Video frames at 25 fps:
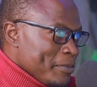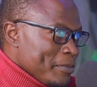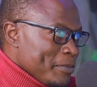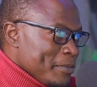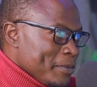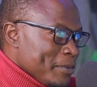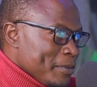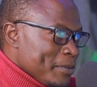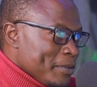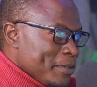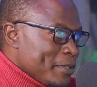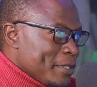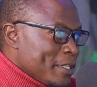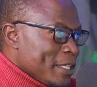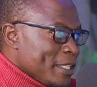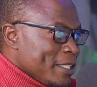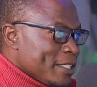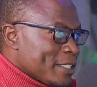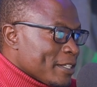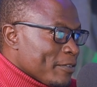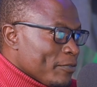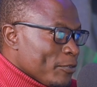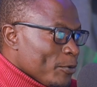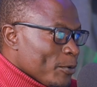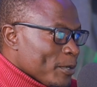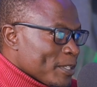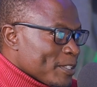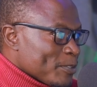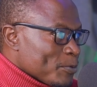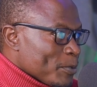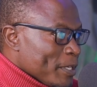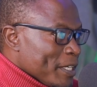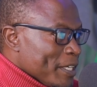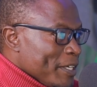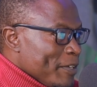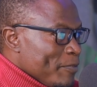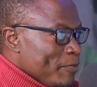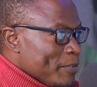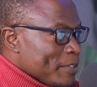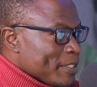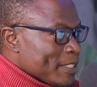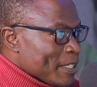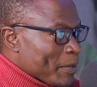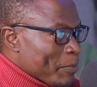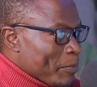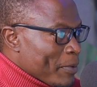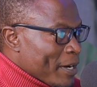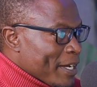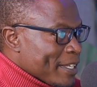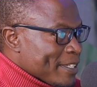the interviewers were even
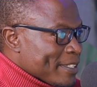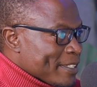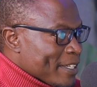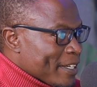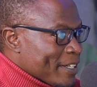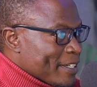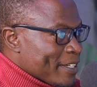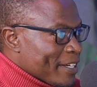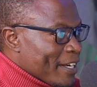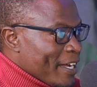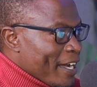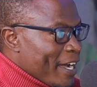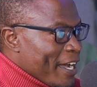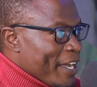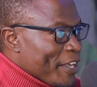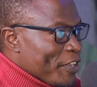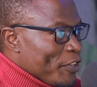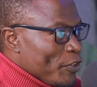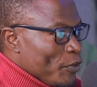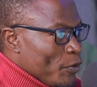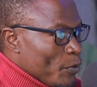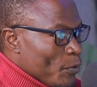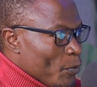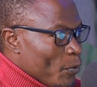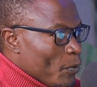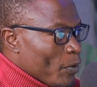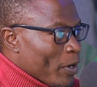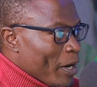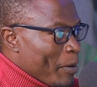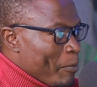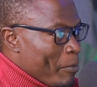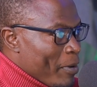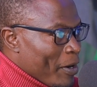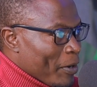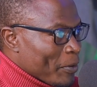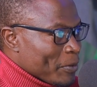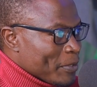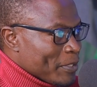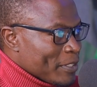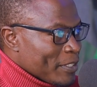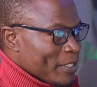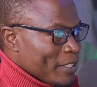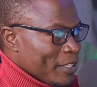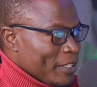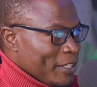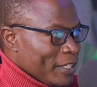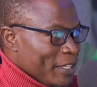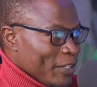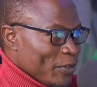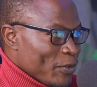surprised that I knew about
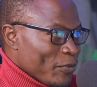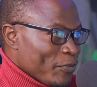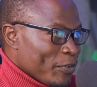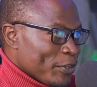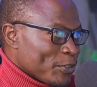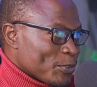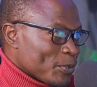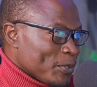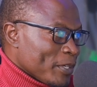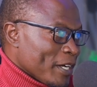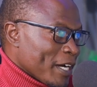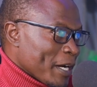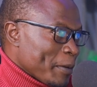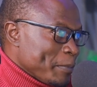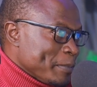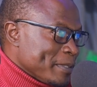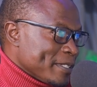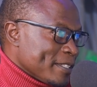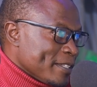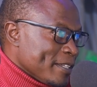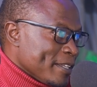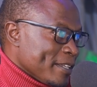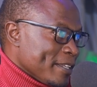innovation hubs